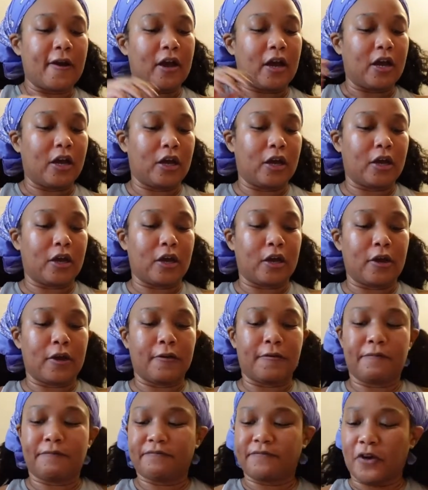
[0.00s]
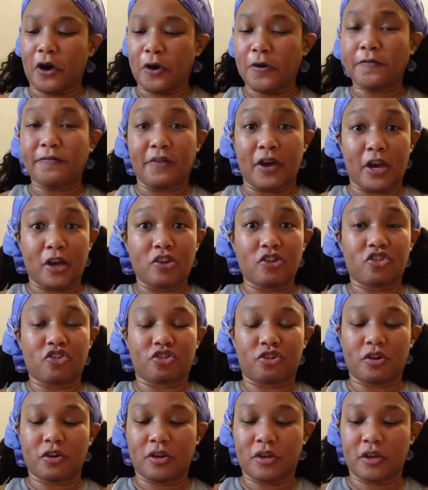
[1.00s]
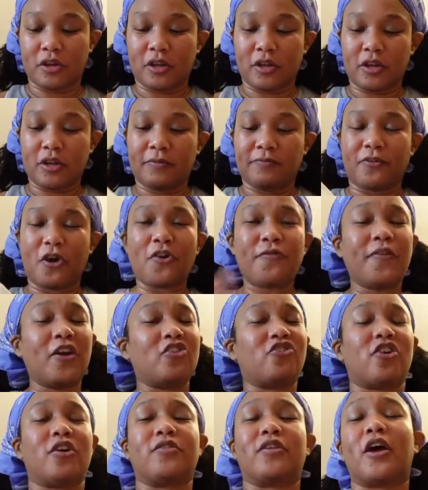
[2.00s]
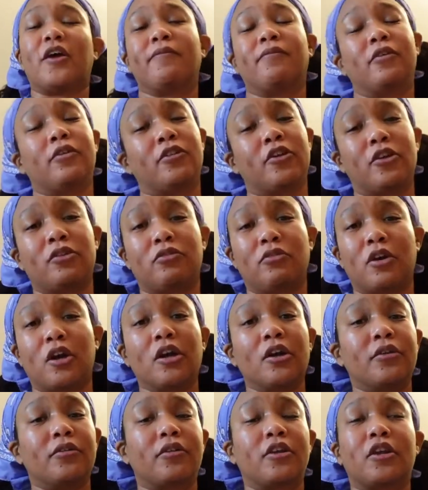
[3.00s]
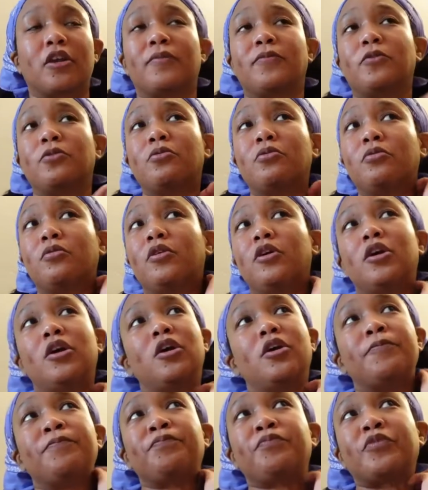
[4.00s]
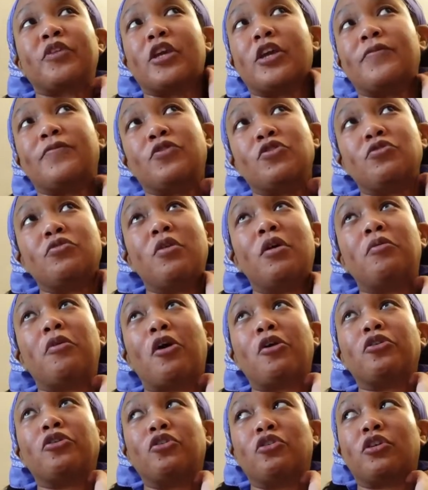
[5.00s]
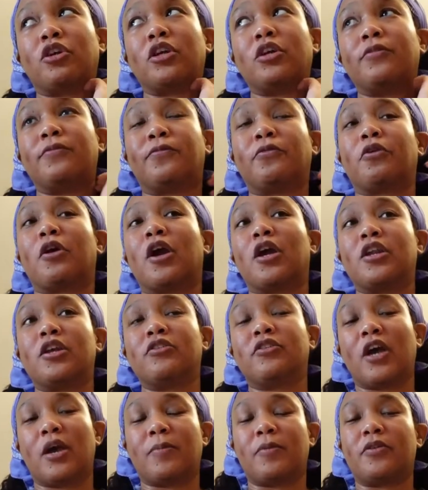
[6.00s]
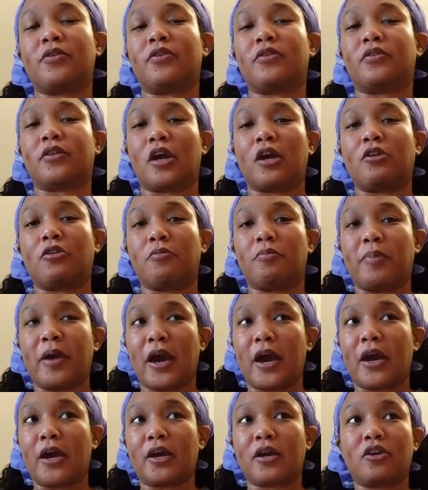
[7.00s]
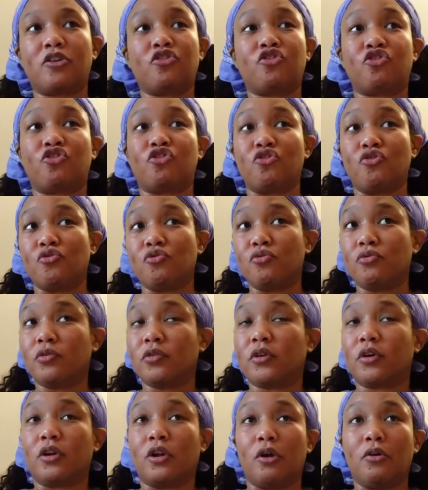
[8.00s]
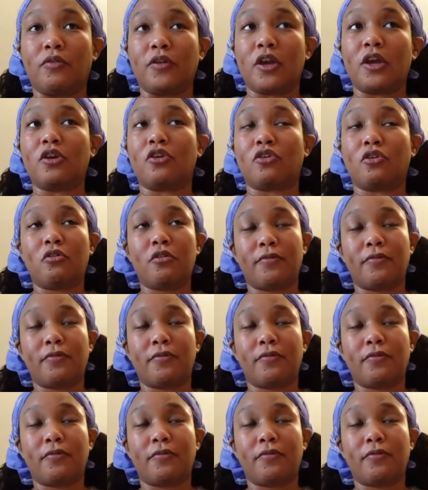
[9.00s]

uh, Farfetch. Farfetch has everything, you guys. Like if you if you are looking for any type of designer bag, shoes, clothing, go